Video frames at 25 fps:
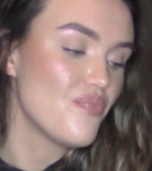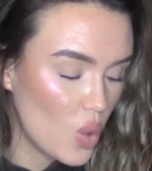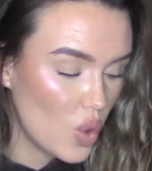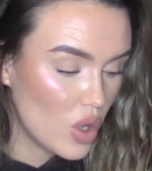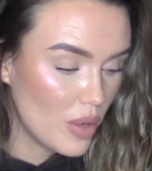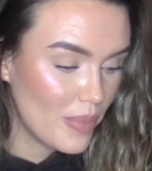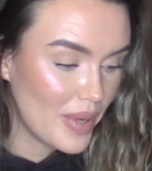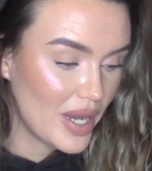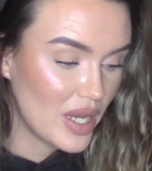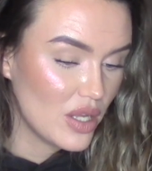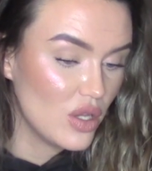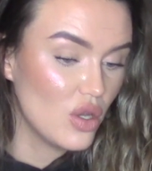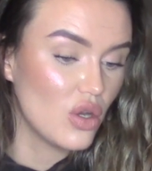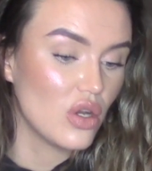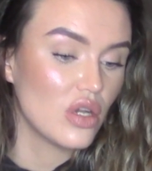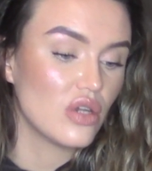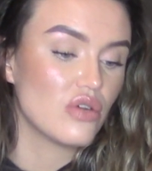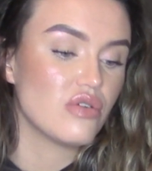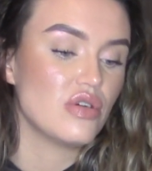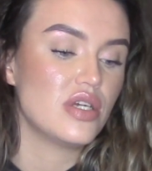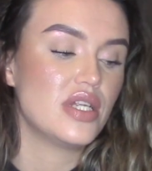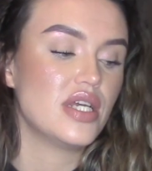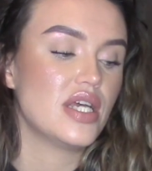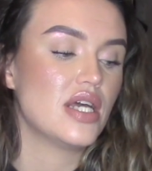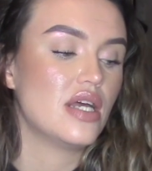all about your
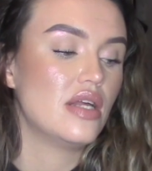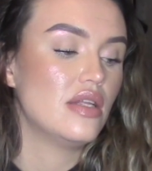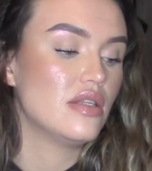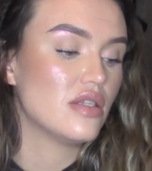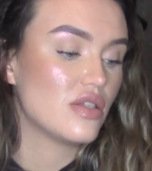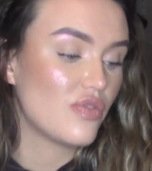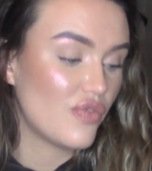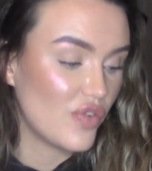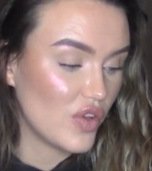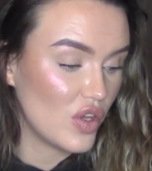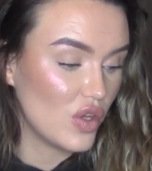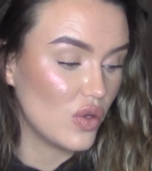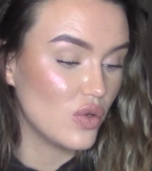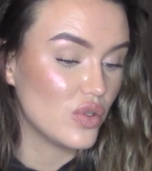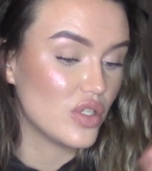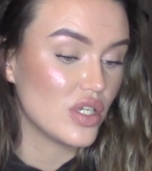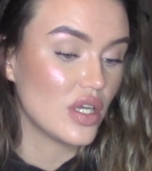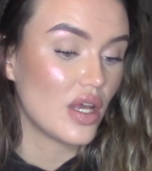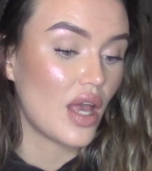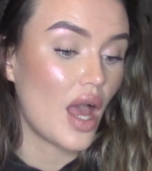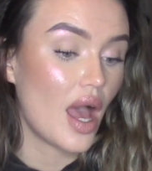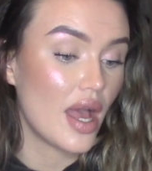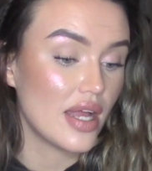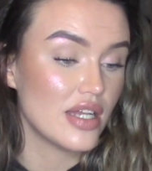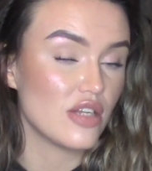ingredients, for you to
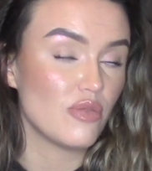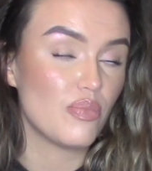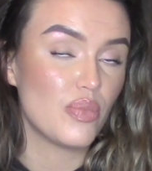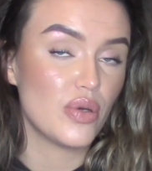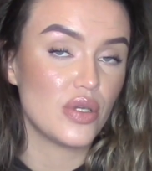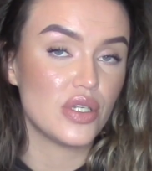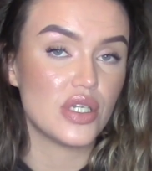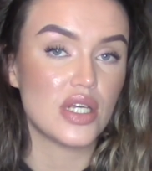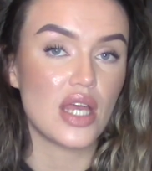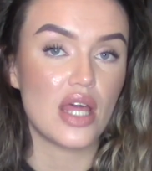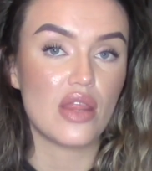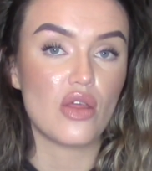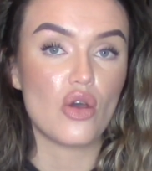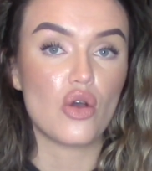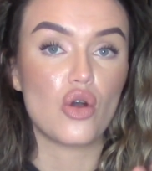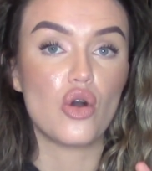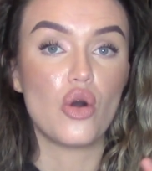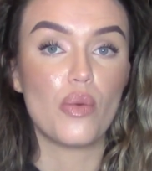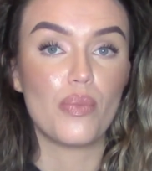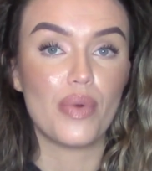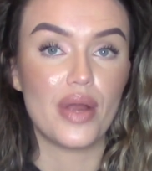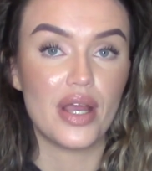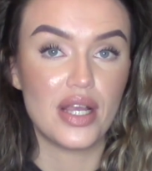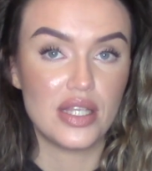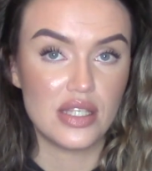kind of put together a
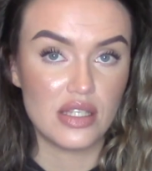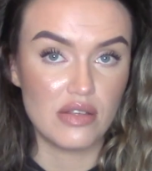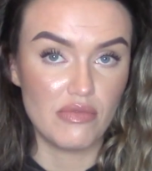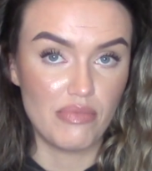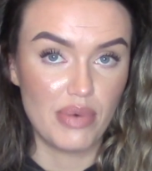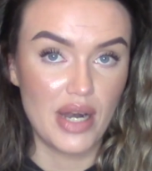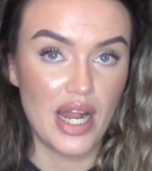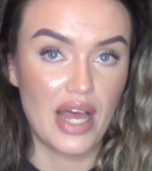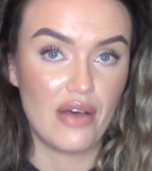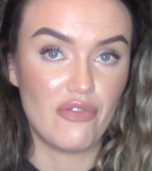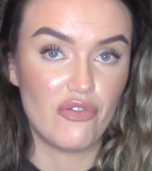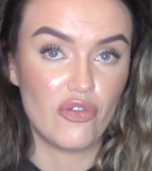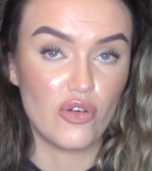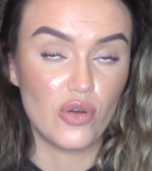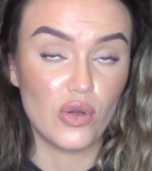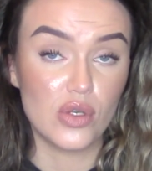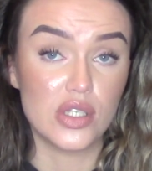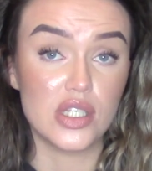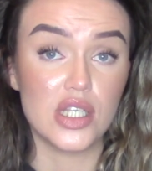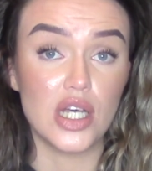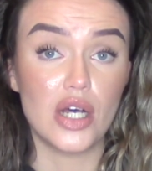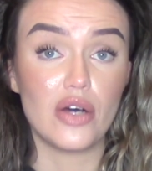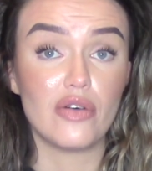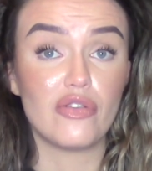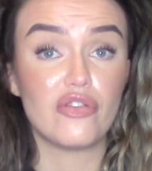comprehensive plan for
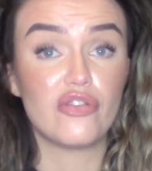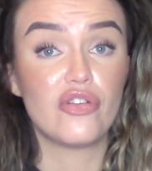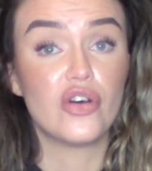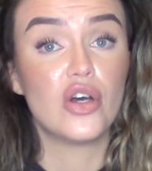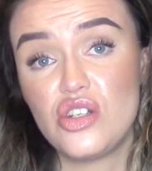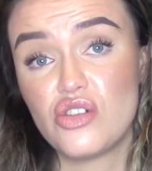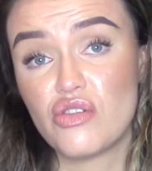yourself to